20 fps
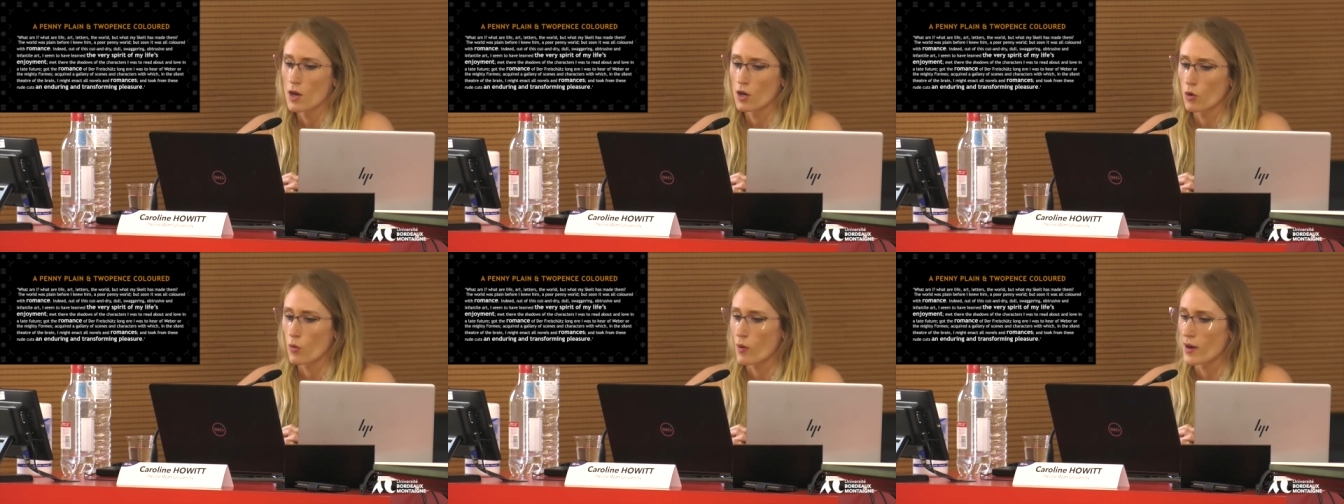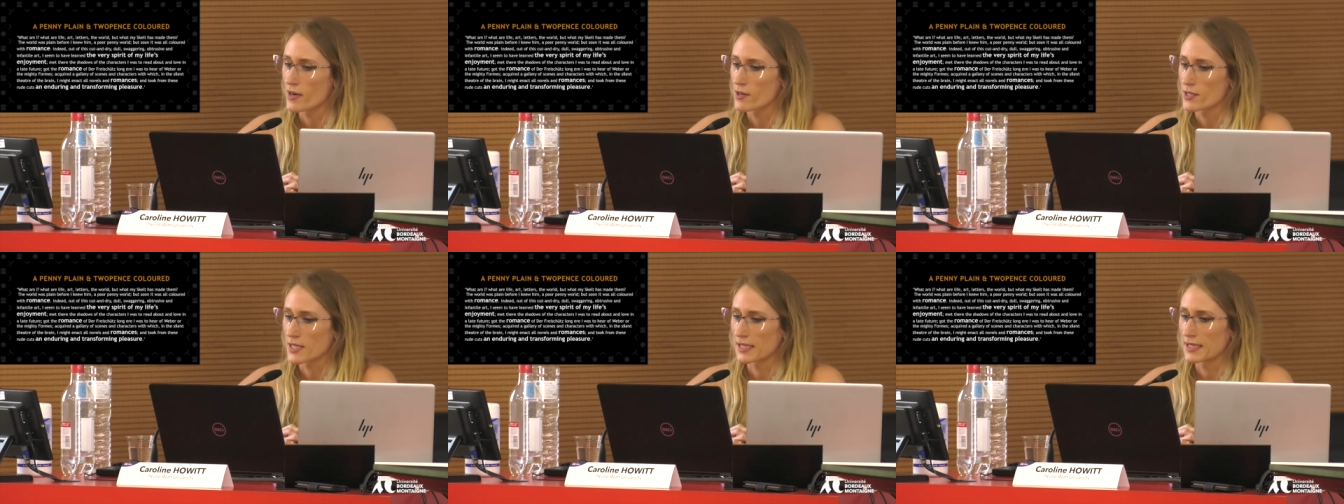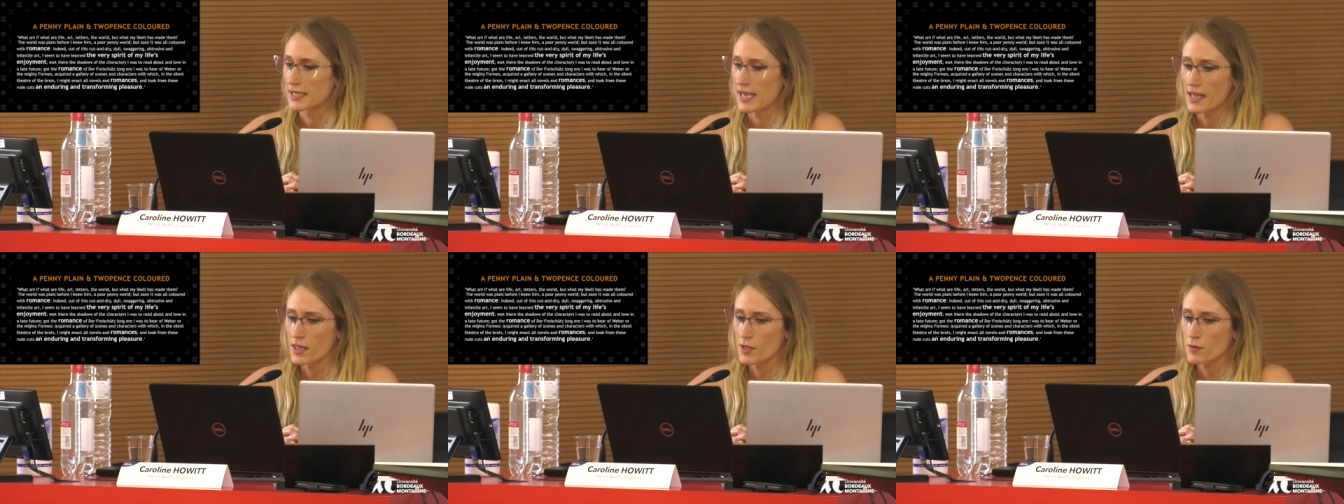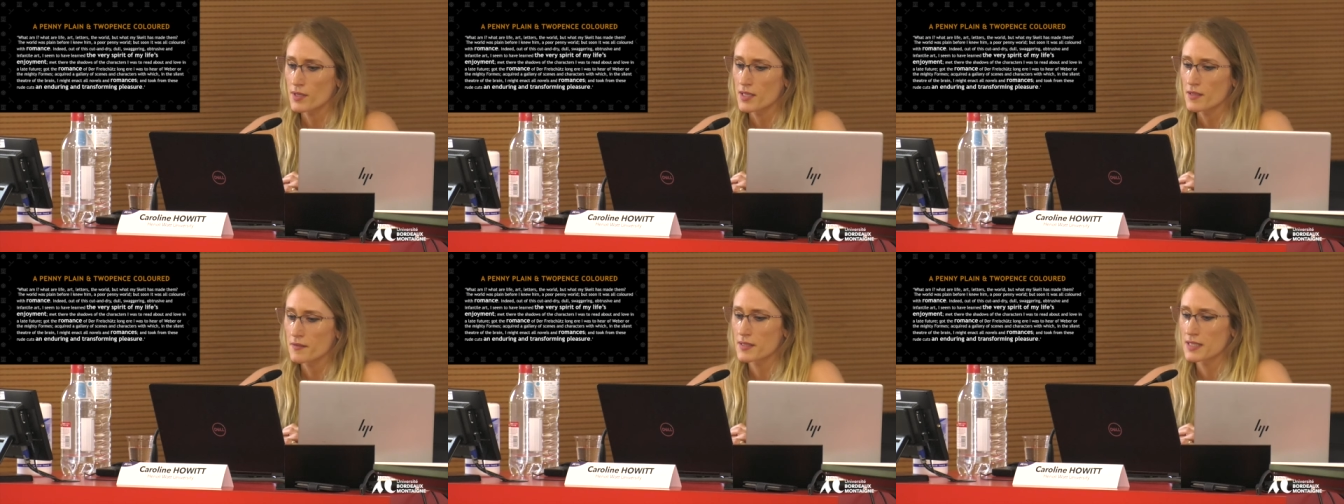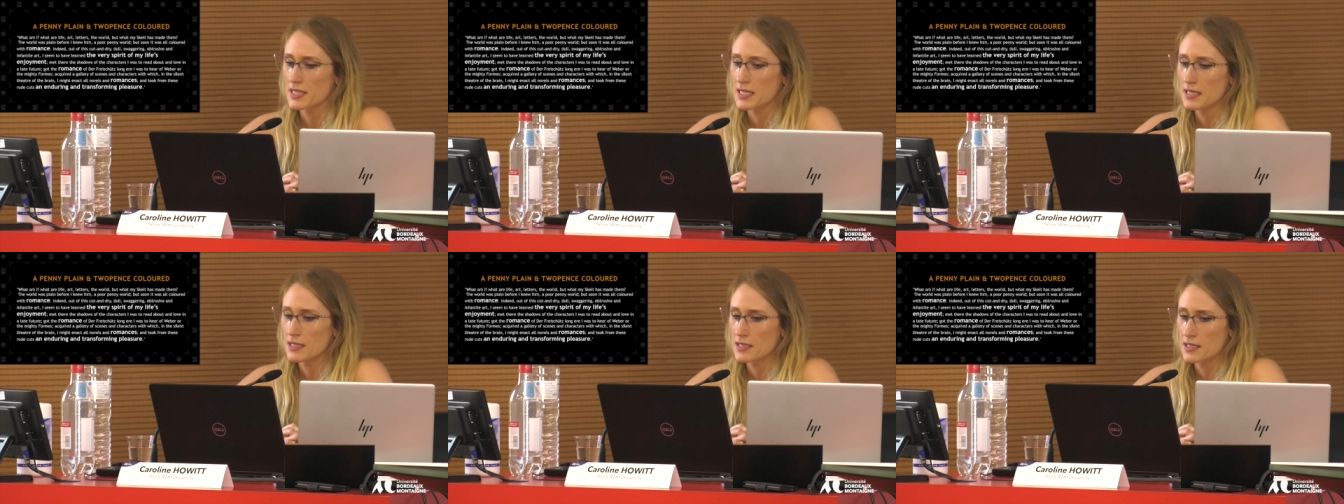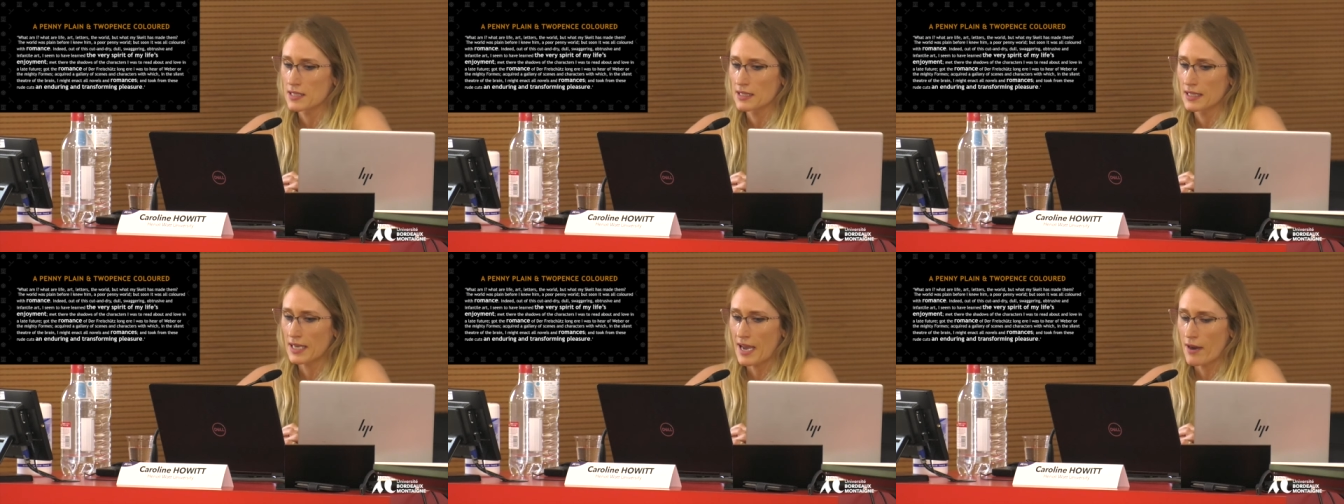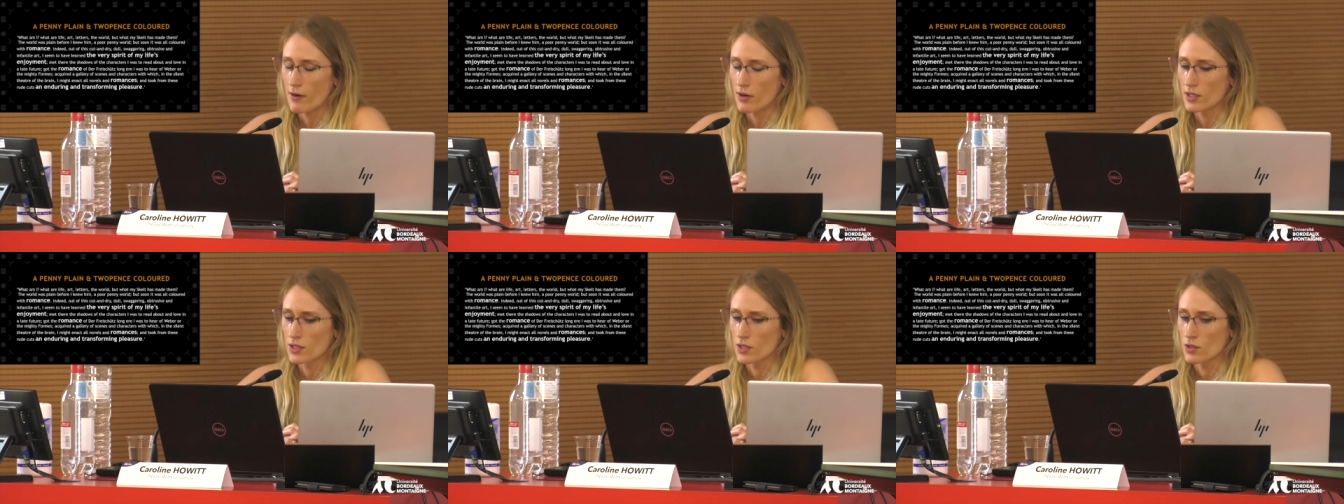Acquired a gallery of scenes and
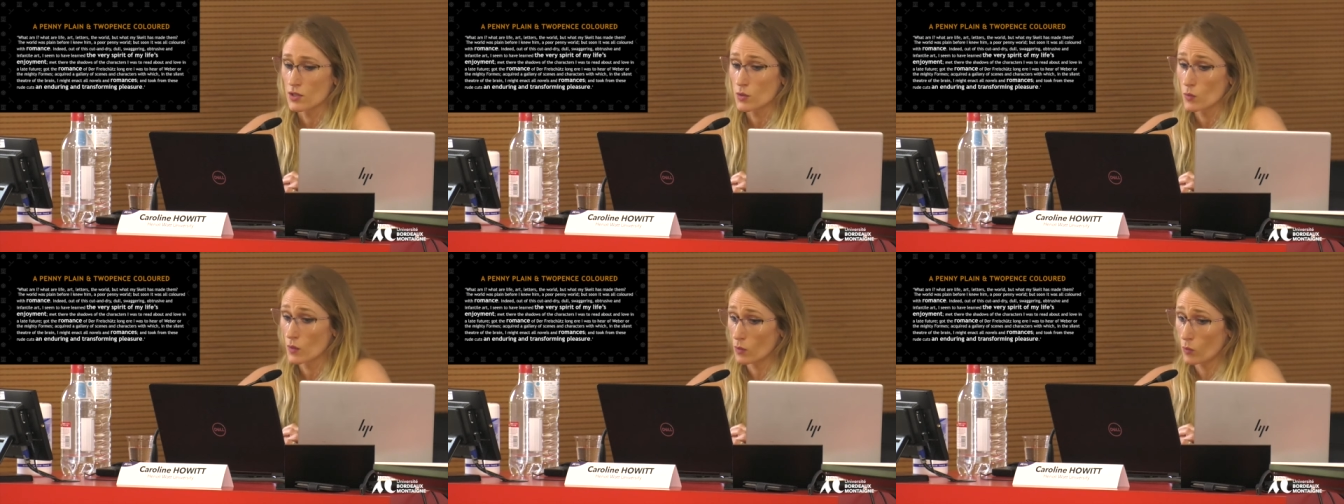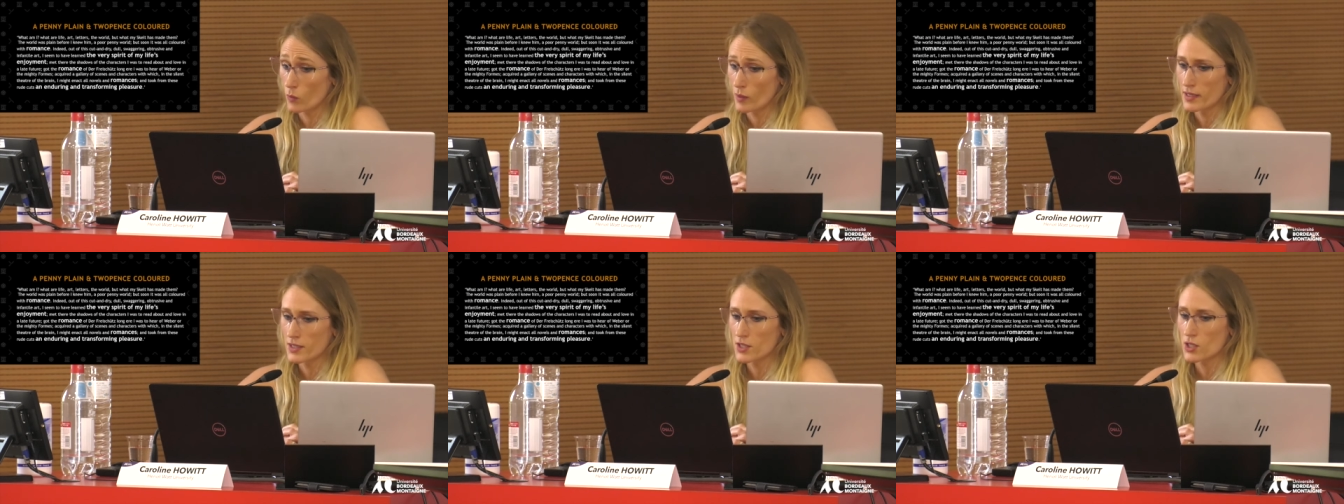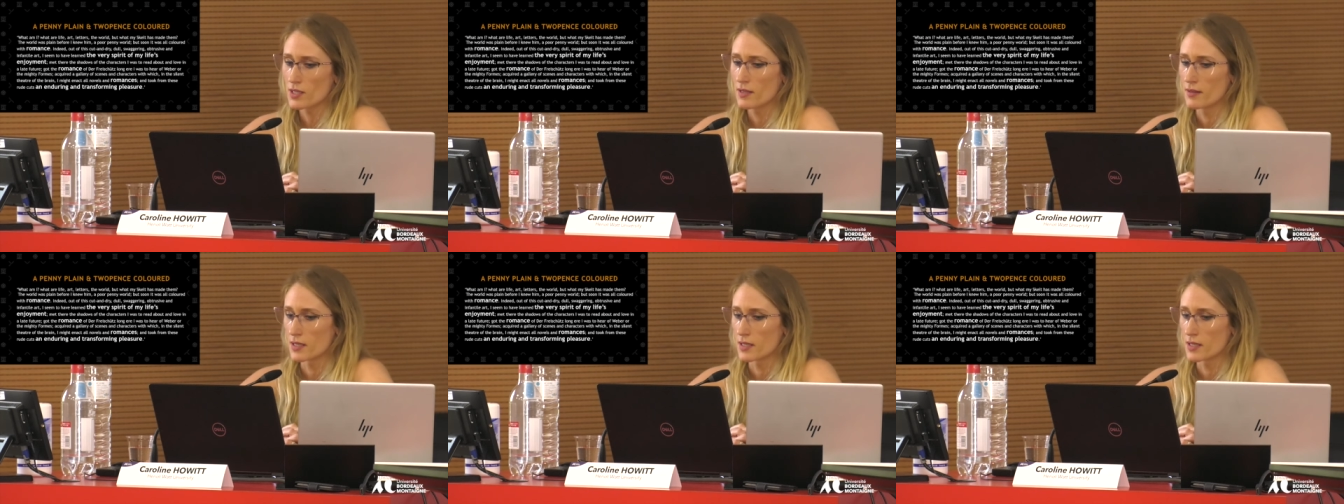characters with which,